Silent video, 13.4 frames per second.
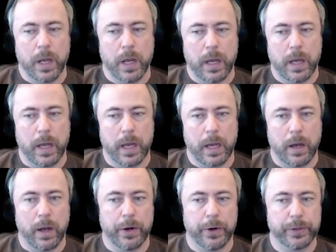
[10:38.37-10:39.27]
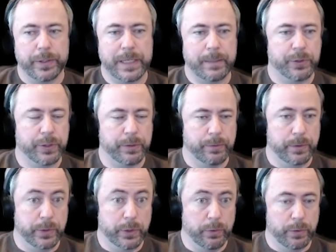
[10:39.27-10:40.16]
on her team should
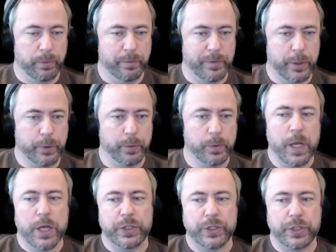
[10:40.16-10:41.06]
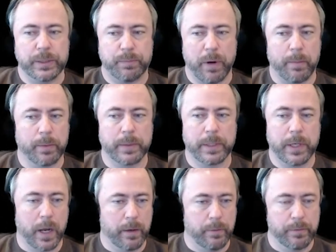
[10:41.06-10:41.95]
do the review, she's probably
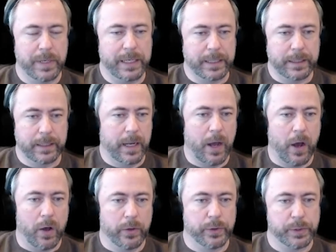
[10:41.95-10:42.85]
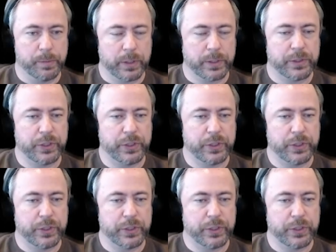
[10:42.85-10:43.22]
not reading all those books.